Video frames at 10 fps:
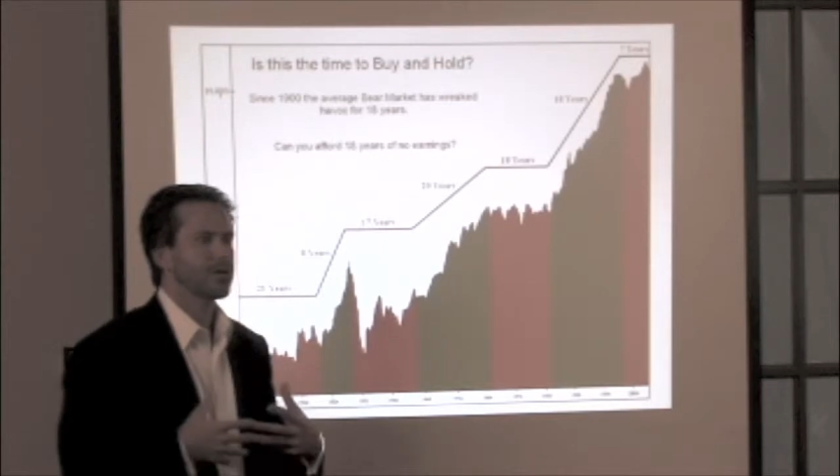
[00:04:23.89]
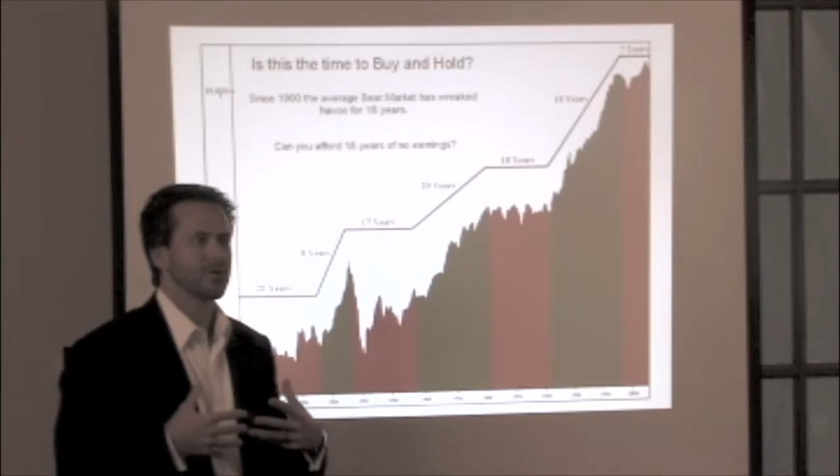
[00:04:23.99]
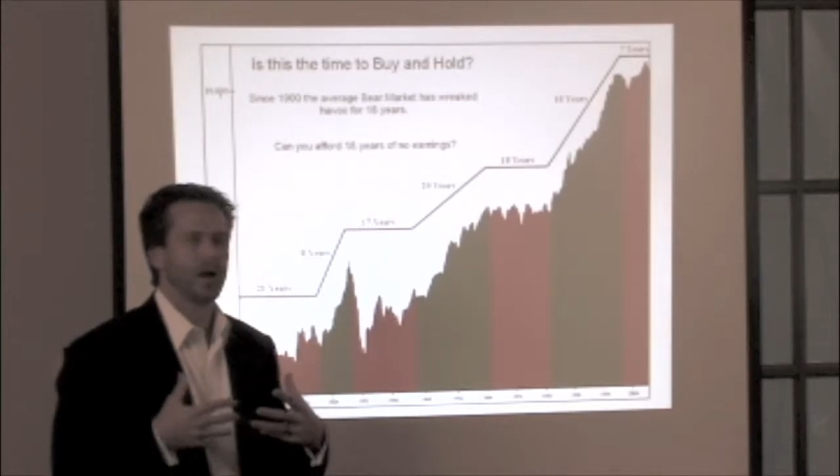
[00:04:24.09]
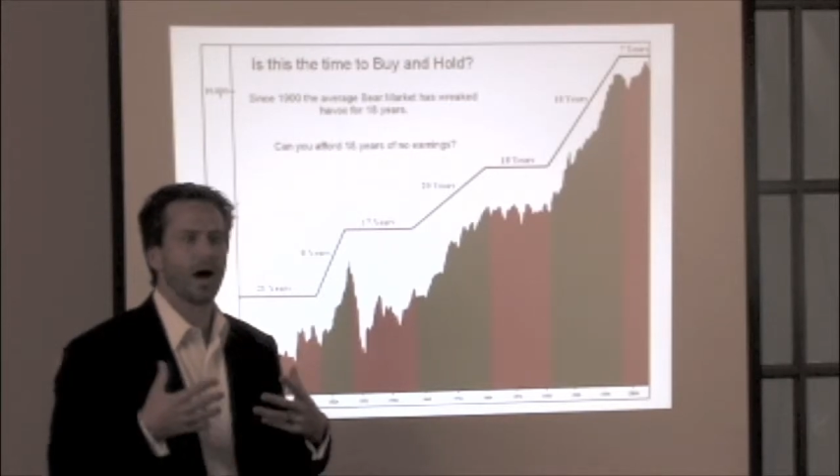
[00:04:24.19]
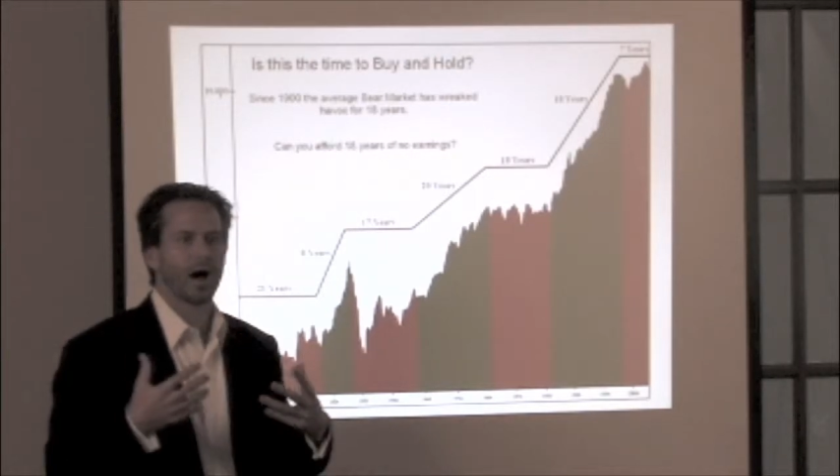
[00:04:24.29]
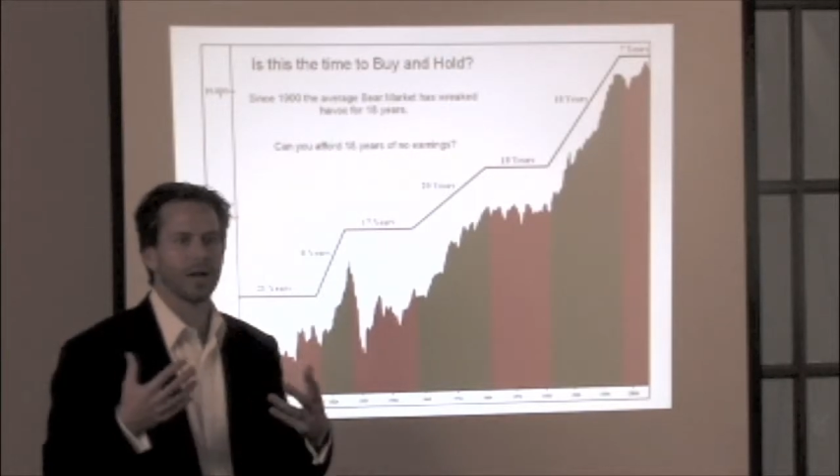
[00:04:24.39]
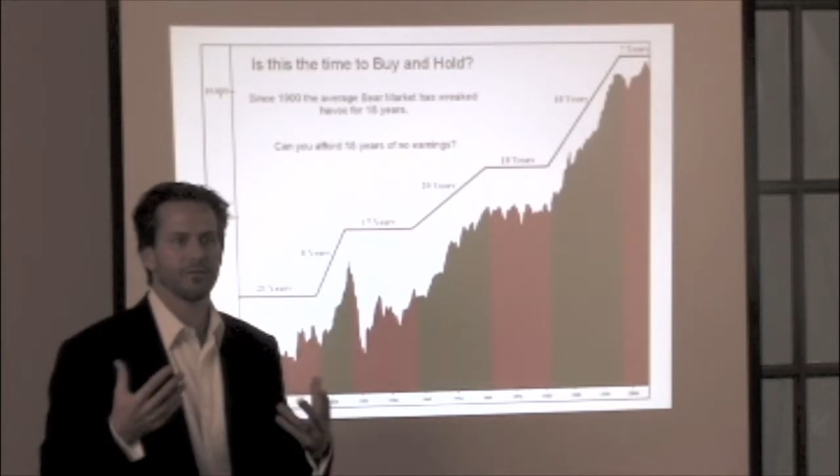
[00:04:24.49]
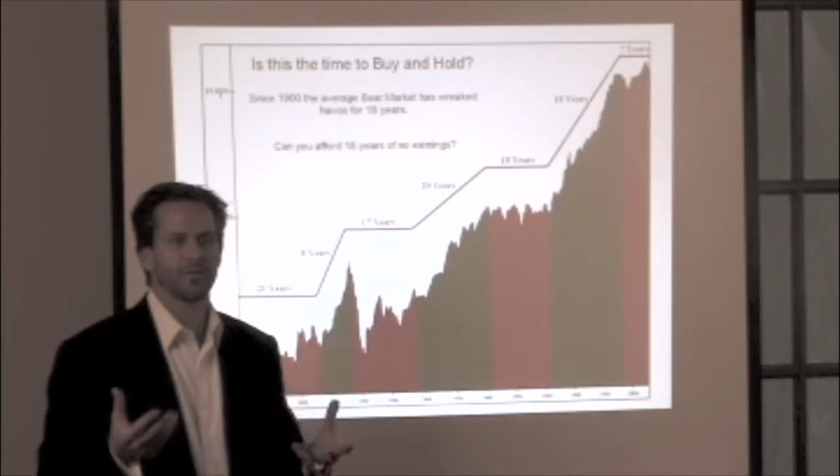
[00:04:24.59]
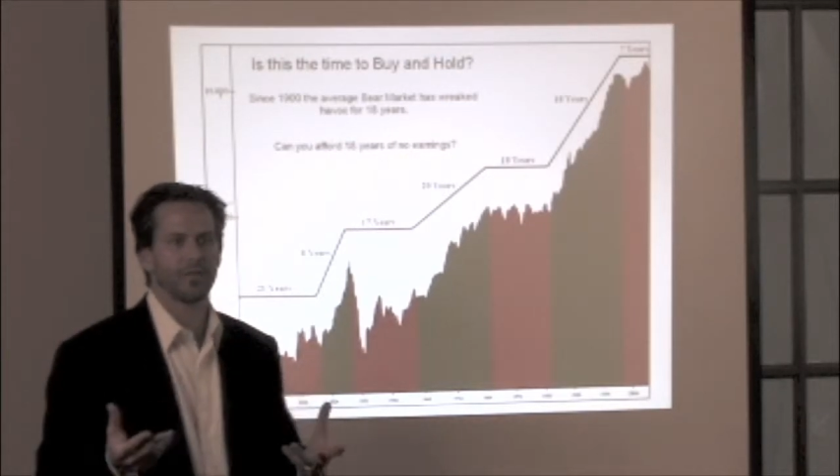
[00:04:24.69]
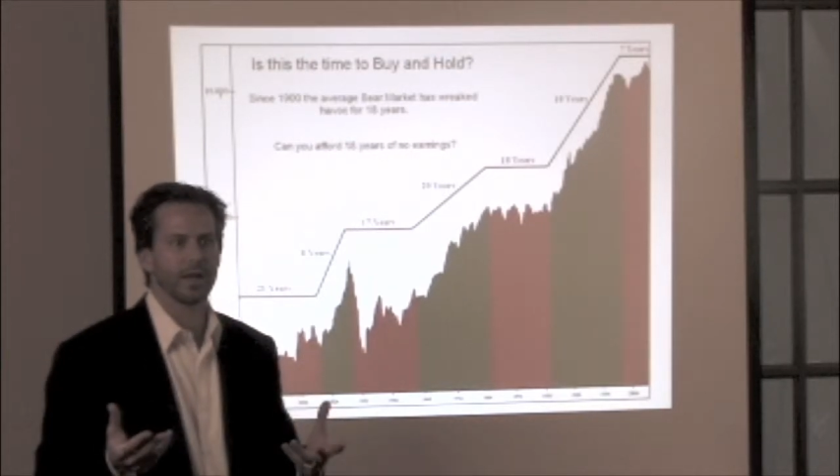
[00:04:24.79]
due to high
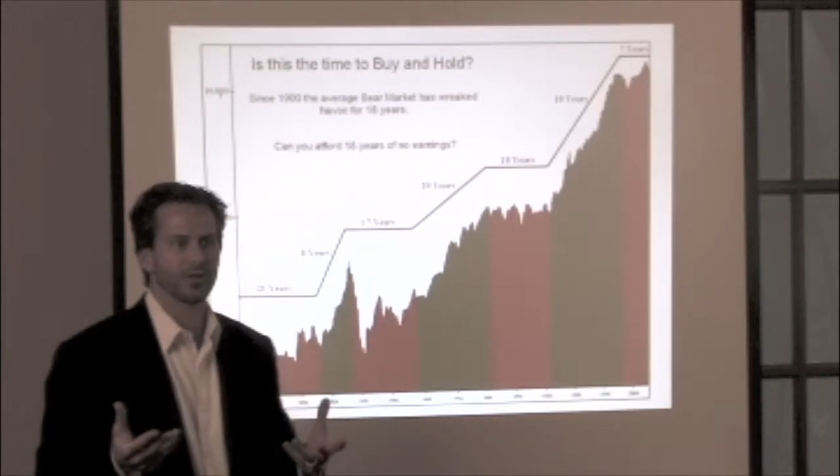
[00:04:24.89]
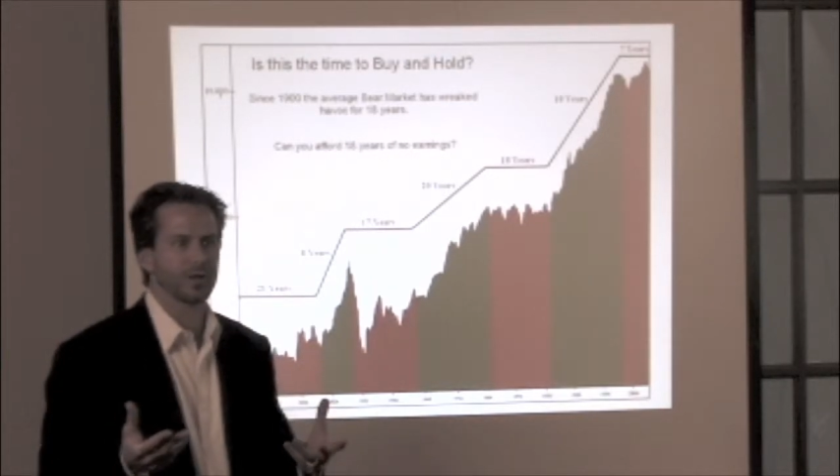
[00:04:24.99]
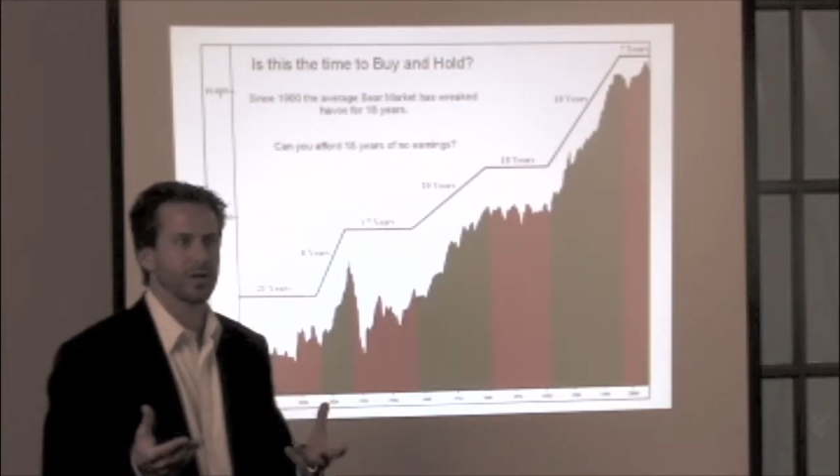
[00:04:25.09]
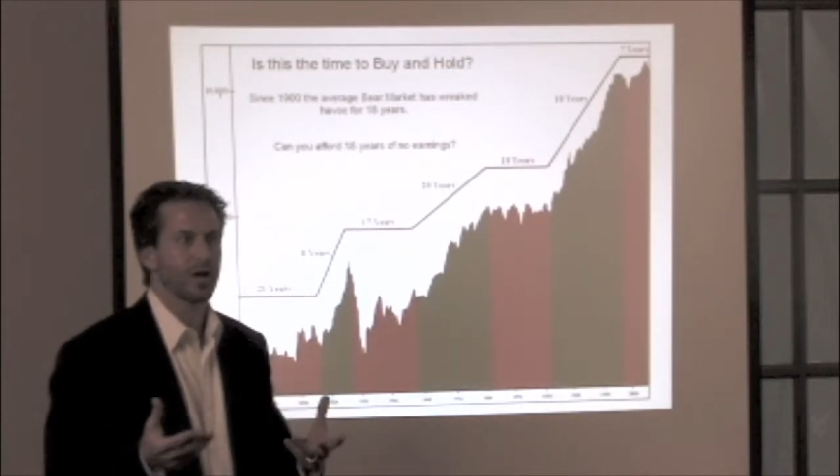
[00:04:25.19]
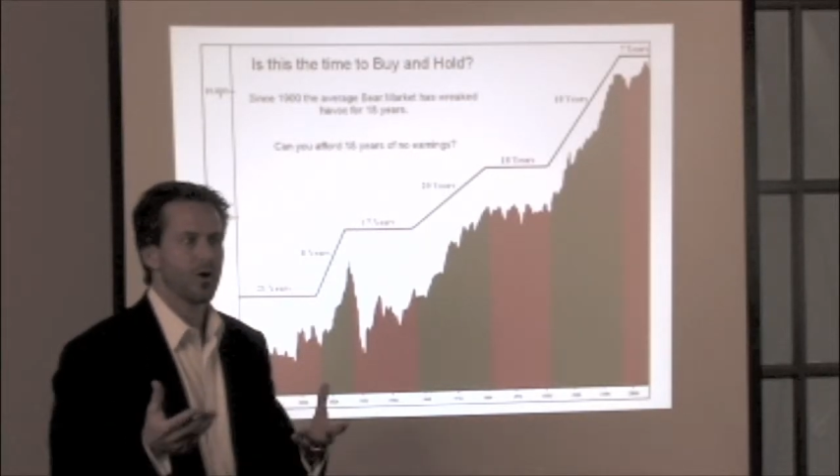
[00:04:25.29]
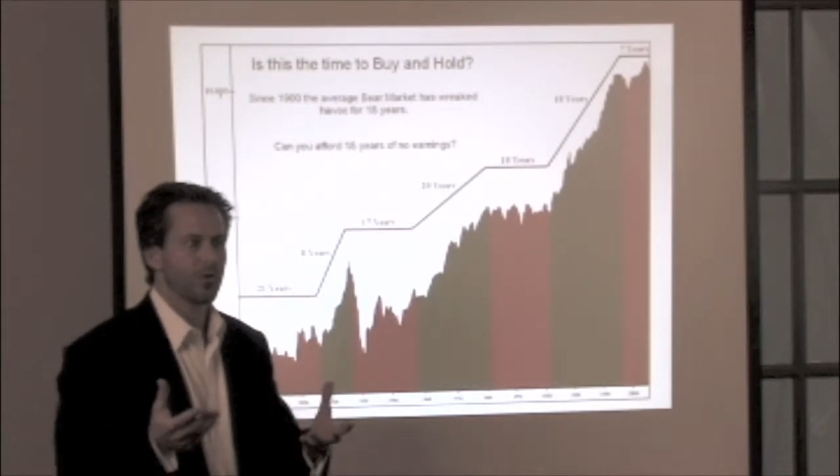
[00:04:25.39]
inflation,